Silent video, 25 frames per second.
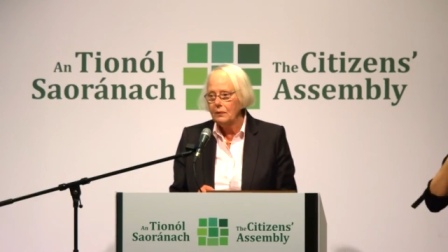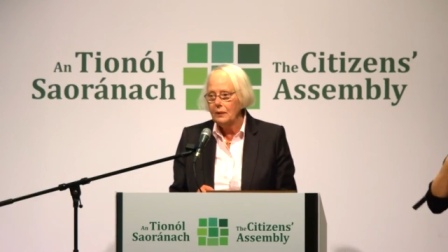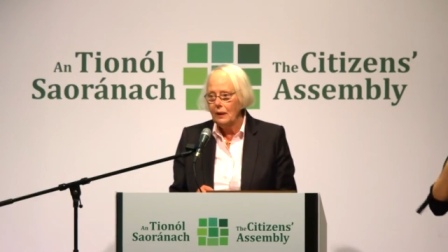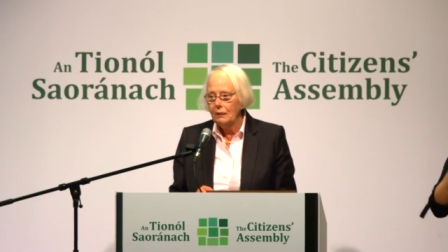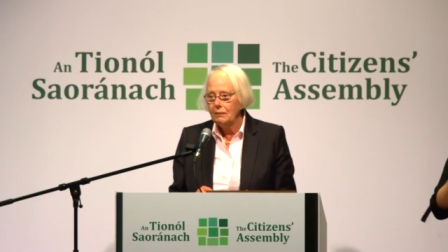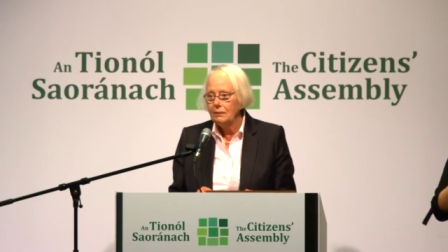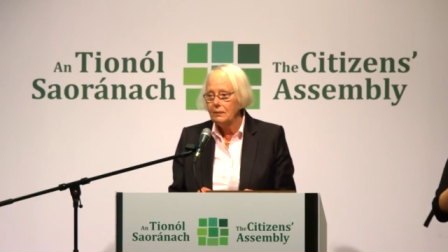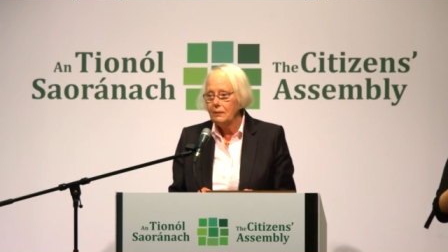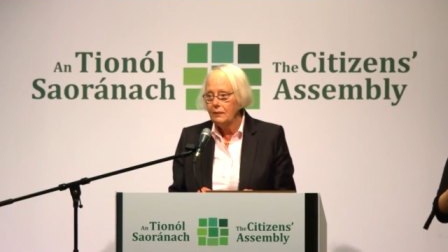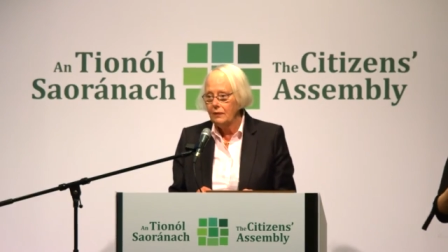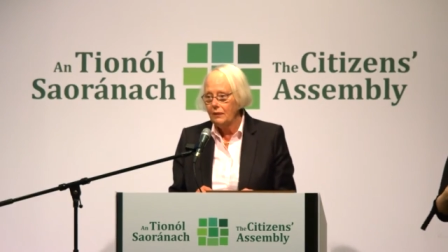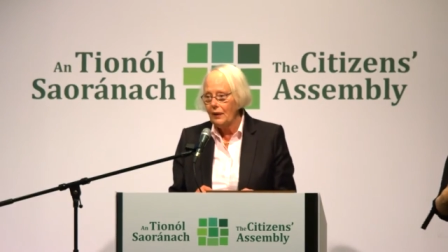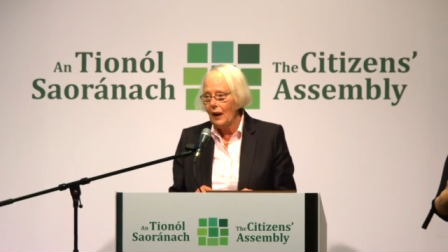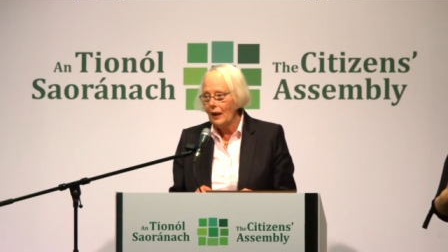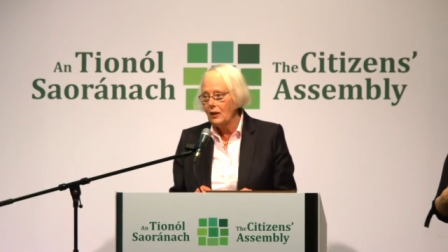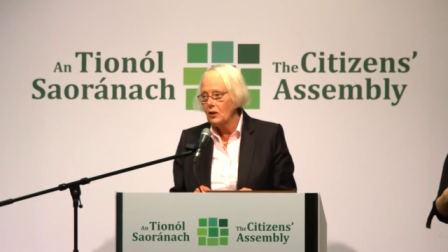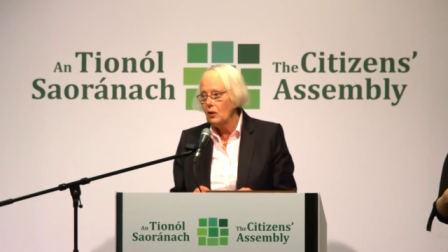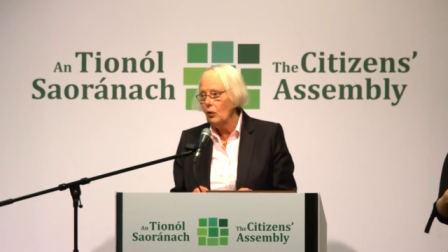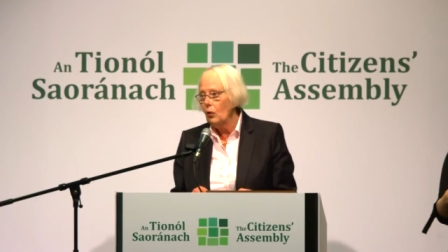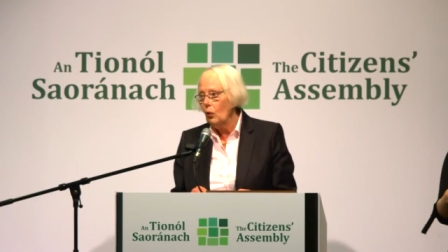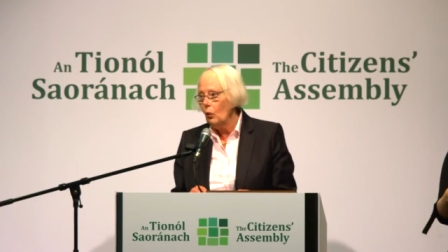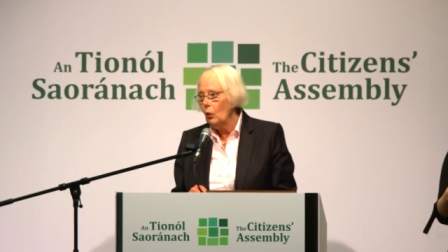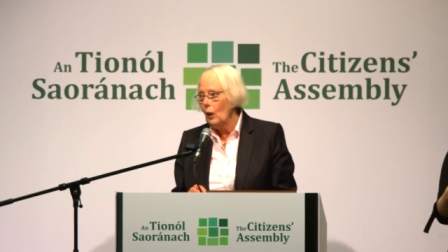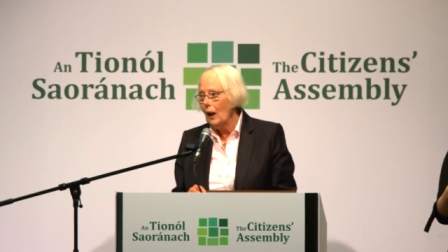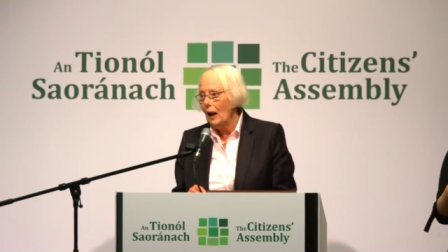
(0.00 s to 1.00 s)
In fact, a
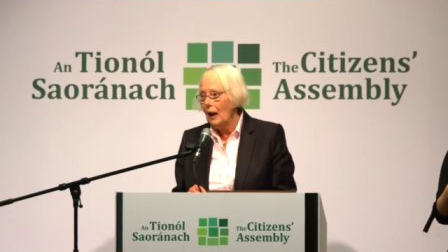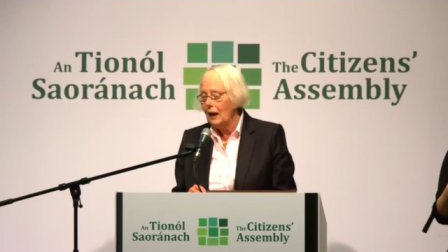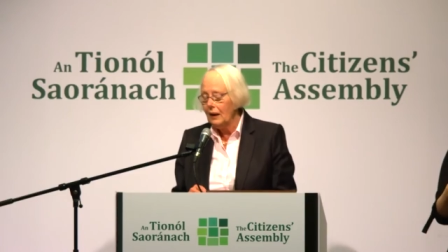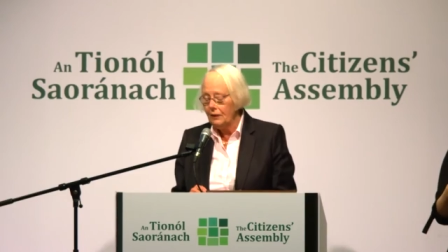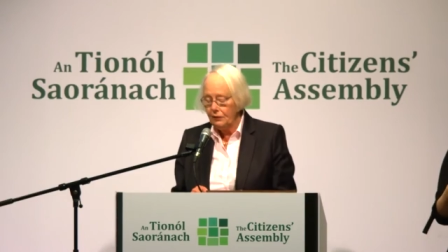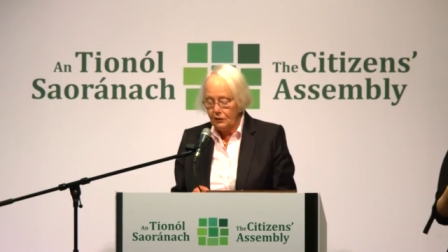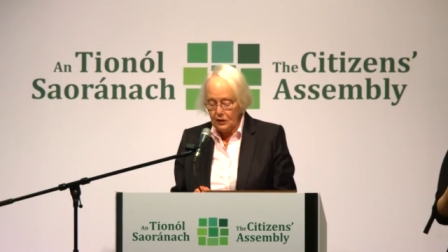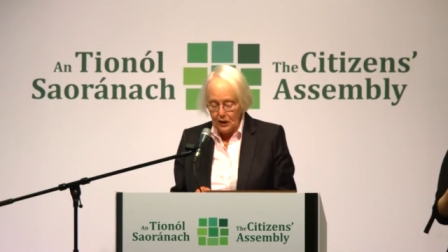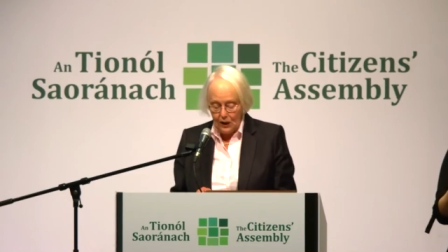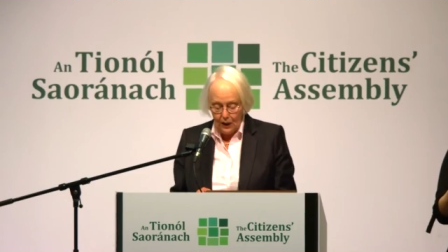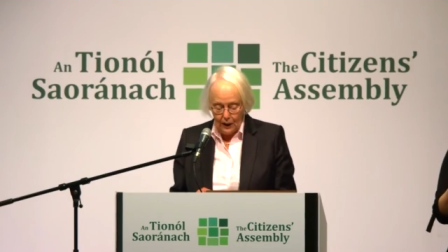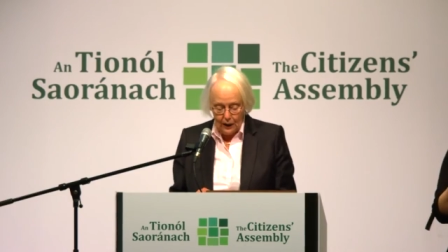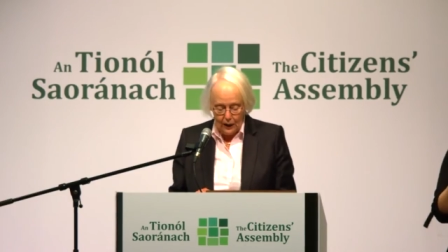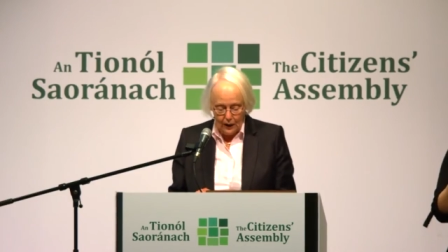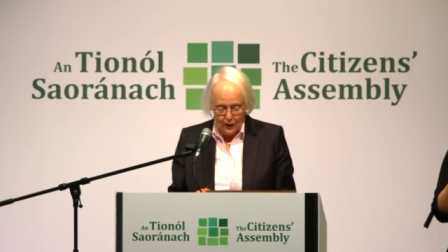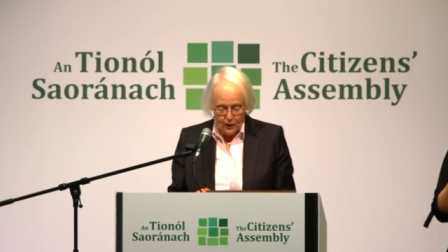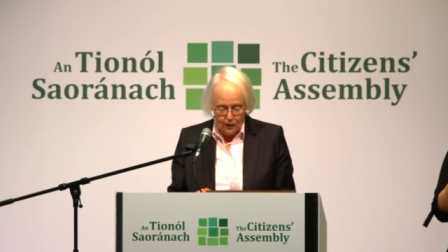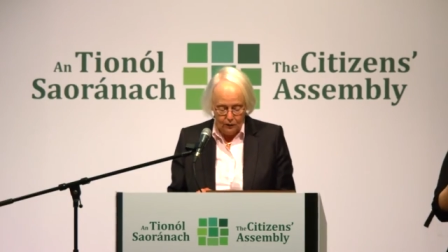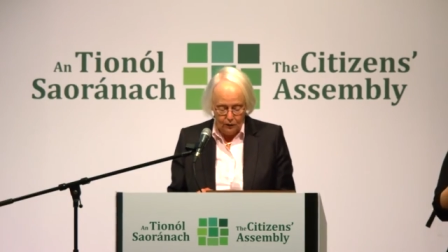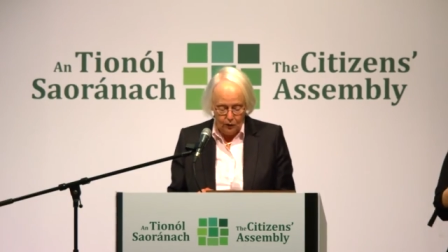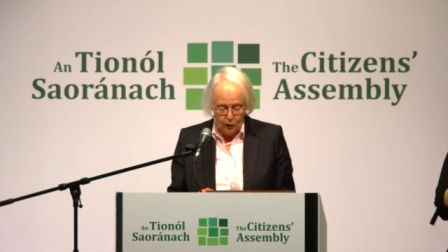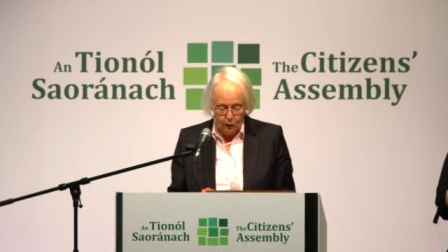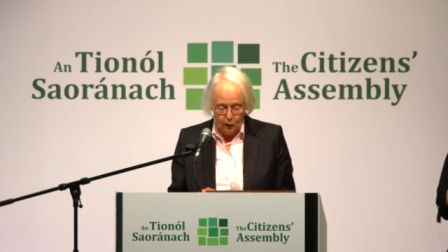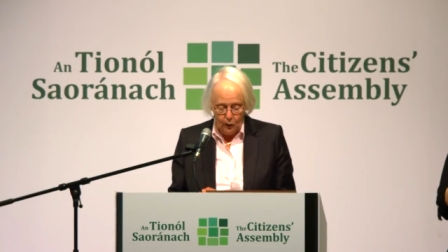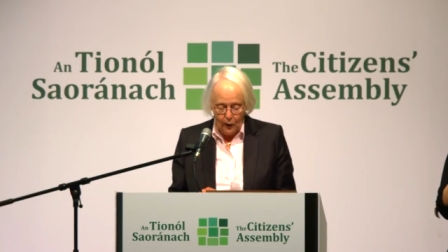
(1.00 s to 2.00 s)
whole half day ahead
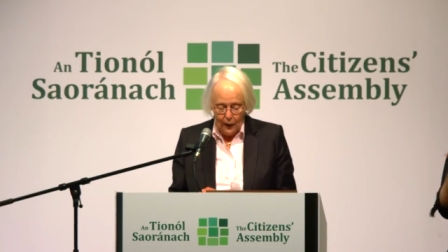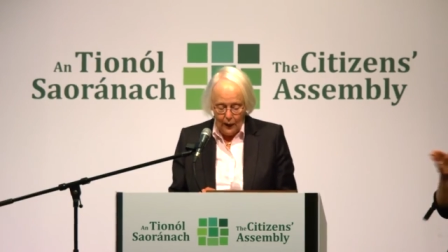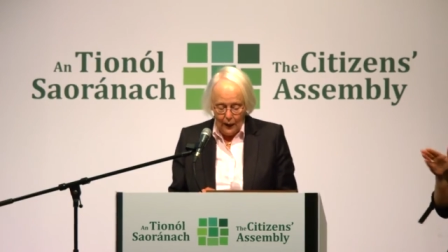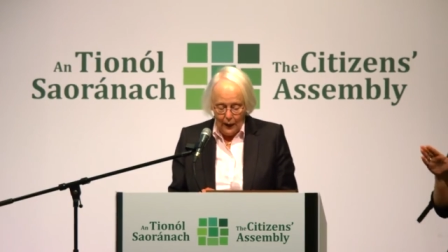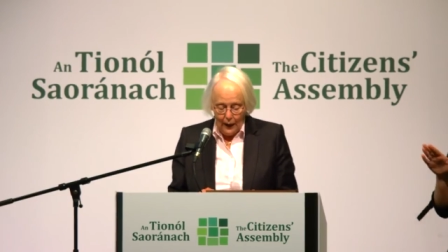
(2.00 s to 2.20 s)
of you.